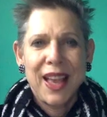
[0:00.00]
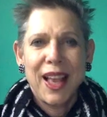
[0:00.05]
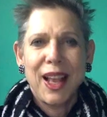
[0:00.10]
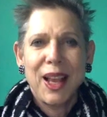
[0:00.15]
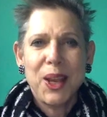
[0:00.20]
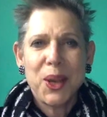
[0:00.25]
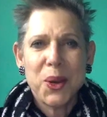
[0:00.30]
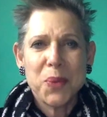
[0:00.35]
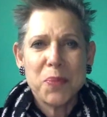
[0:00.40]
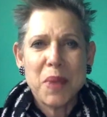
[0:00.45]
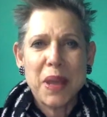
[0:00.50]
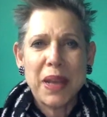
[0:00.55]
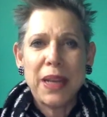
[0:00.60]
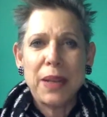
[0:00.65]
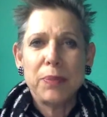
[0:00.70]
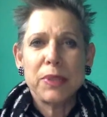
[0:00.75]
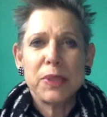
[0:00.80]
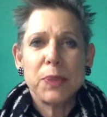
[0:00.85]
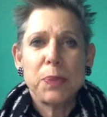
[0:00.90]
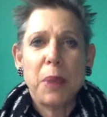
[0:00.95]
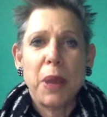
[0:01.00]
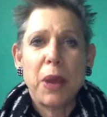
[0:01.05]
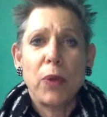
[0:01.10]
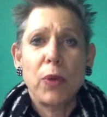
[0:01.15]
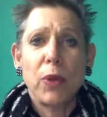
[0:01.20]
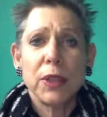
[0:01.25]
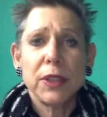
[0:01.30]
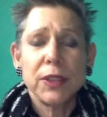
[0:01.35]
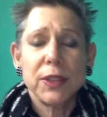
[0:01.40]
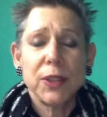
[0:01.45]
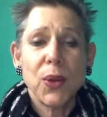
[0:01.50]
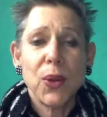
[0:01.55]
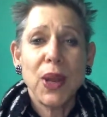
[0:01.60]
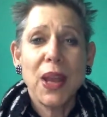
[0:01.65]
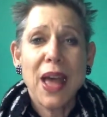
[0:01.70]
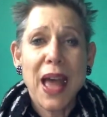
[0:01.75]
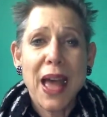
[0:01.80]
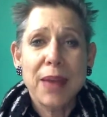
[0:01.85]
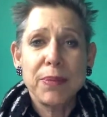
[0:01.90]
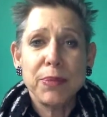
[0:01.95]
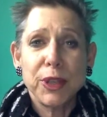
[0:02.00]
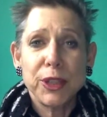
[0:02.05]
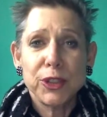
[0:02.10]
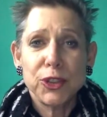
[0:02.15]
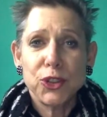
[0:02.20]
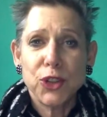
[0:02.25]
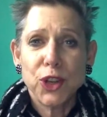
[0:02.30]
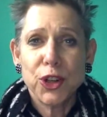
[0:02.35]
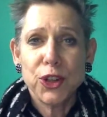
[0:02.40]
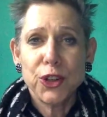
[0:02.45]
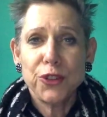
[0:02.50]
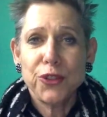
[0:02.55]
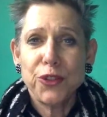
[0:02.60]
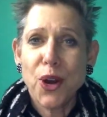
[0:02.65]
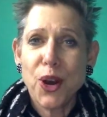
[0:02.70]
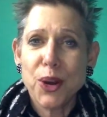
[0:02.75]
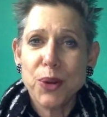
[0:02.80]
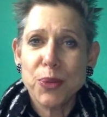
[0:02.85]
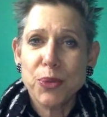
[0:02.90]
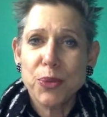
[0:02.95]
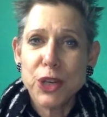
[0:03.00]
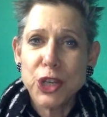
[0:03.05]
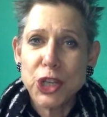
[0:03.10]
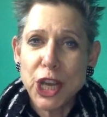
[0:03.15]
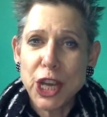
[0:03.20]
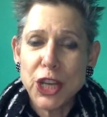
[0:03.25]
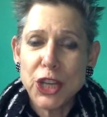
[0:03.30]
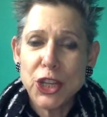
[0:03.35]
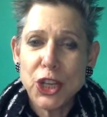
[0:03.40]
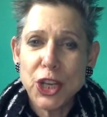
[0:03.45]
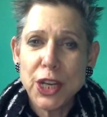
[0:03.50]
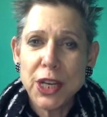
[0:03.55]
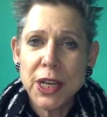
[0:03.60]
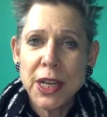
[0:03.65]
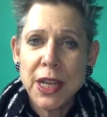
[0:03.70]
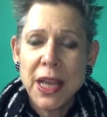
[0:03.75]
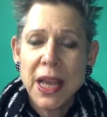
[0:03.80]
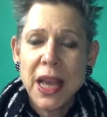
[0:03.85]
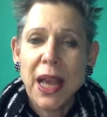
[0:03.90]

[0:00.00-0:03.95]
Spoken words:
Hello, my name is Beryl Solla. I'm your instructor for Art Appreciation.